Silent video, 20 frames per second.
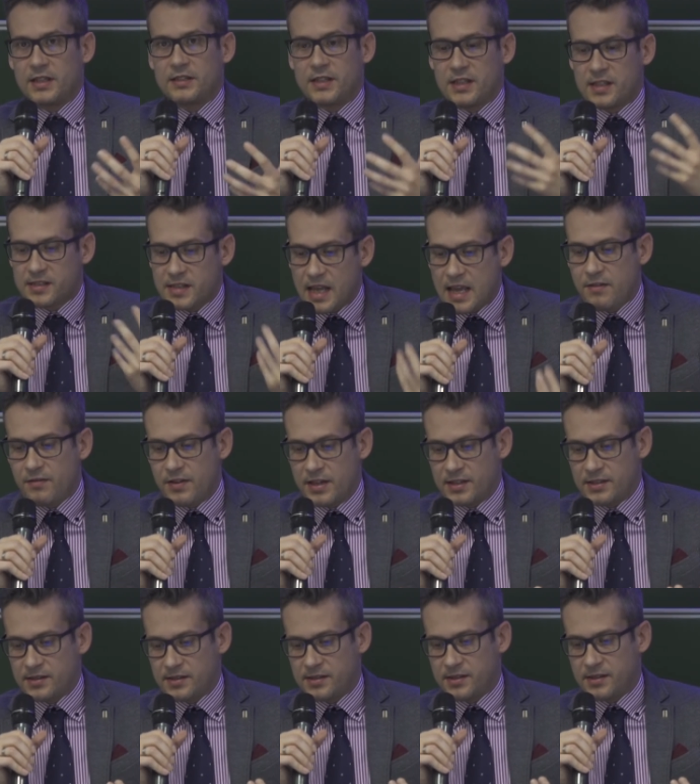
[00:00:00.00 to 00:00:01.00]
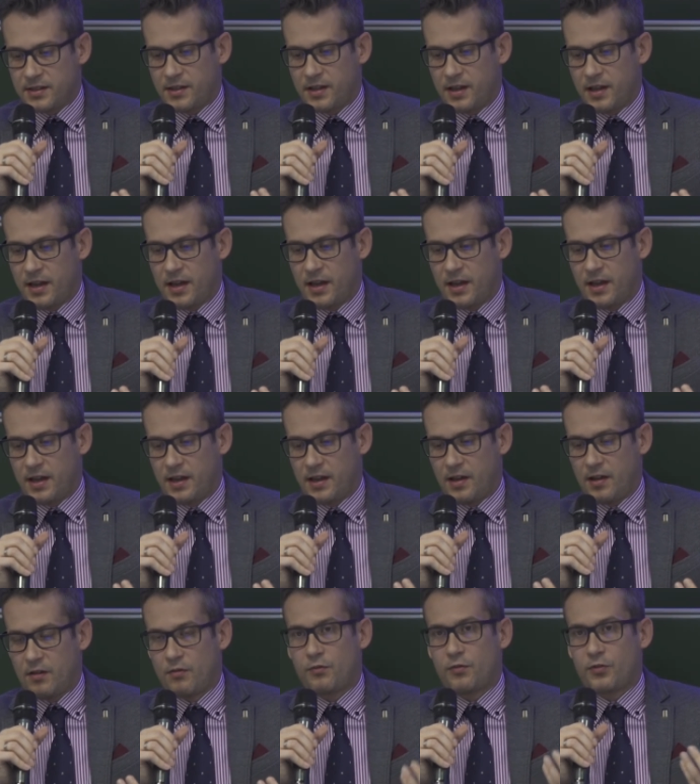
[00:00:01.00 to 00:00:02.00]
savings
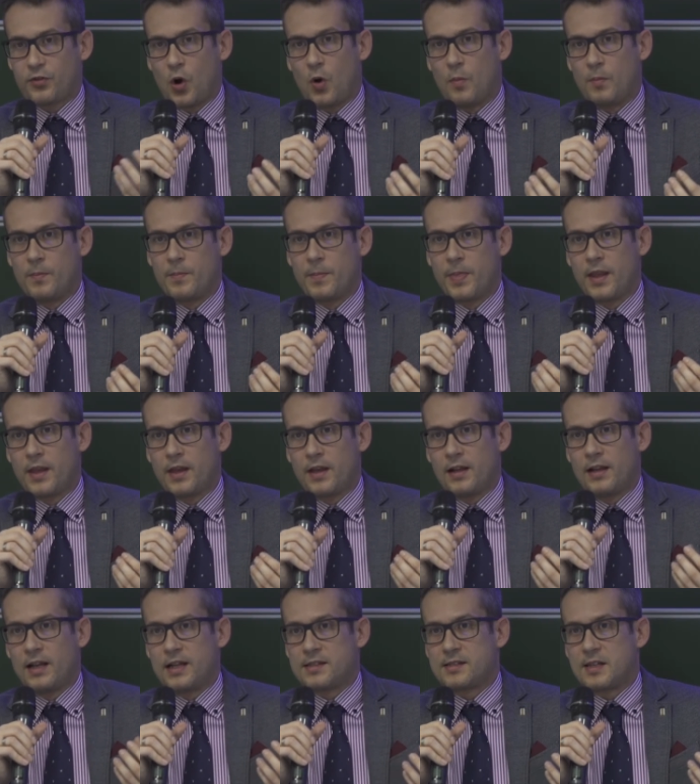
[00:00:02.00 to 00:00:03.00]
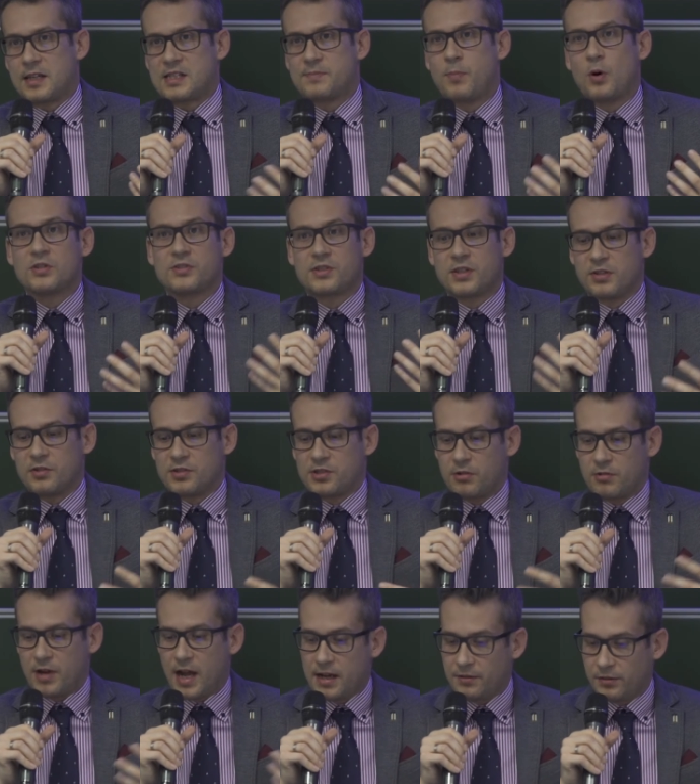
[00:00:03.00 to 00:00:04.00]
from, let's say, spontaneous
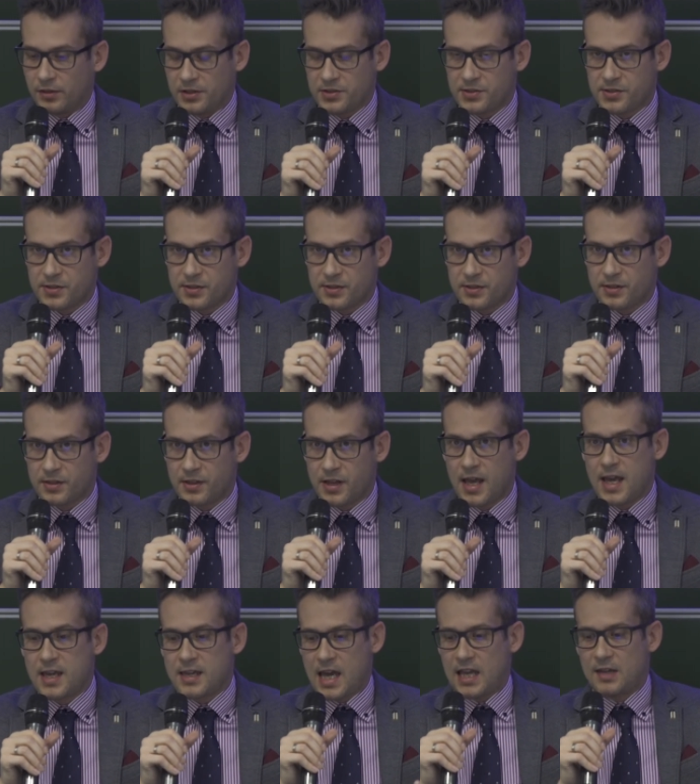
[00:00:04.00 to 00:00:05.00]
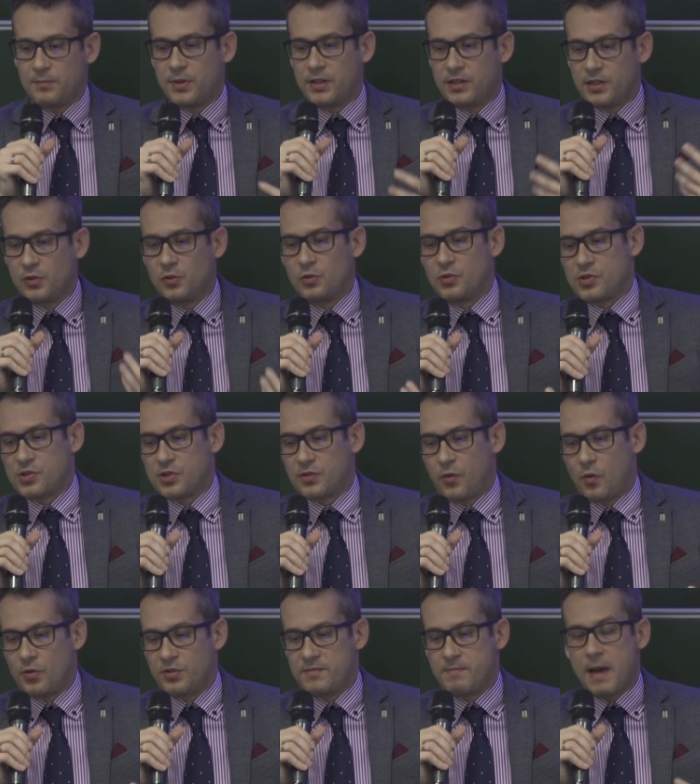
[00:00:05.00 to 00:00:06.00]
arrivals can be used
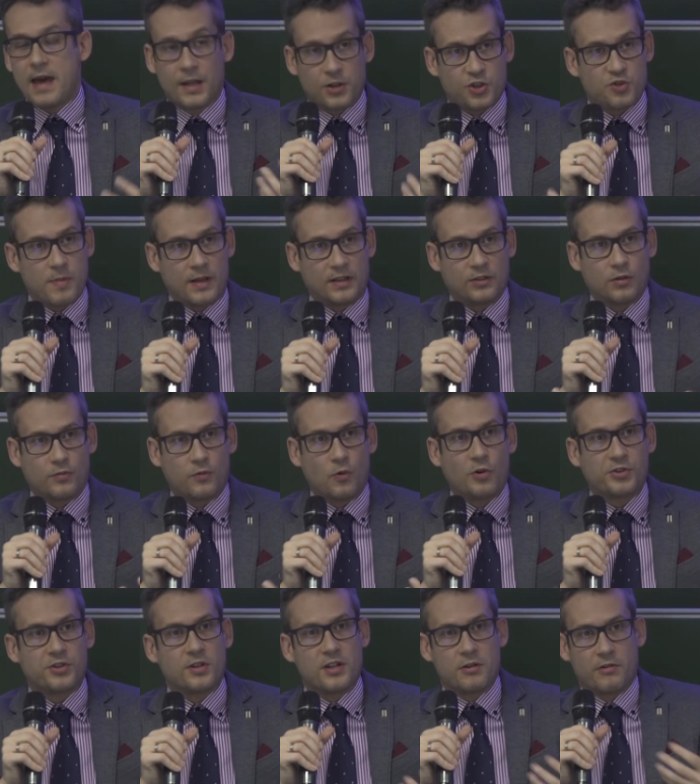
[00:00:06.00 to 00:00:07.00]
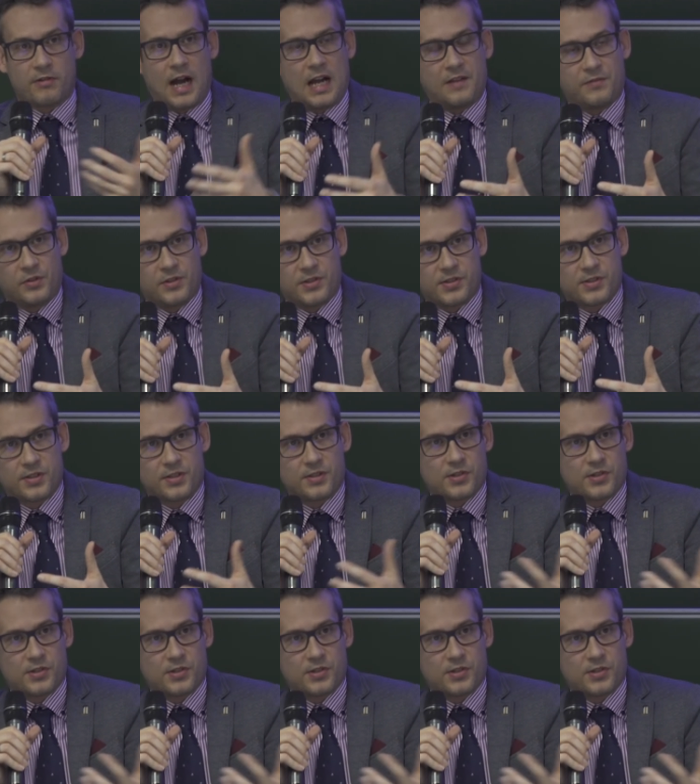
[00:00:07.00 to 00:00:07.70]
for the management of orderly arrivals.